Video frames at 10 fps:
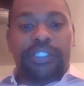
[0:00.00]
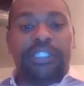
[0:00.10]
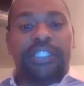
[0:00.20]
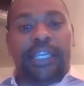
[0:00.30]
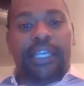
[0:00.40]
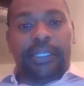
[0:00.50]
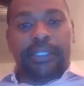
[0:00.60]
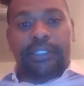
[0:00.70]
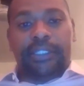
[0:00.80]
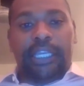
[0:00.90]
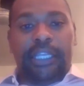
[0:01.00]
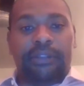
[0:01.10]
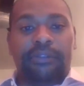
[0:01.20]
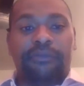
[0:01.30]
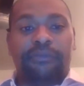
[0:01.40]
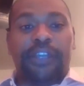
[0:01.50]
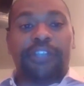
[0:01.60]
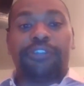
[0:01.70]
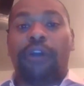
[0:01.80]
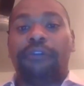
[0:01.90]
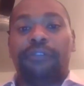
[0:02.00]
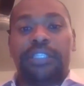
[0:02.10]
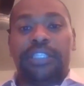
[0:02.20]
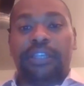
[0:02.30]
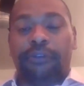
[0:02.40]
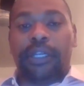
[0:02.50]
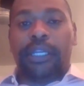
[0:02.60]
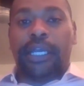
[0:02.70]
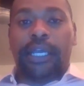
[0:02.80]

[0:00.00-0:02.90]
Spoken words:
take and venture off into different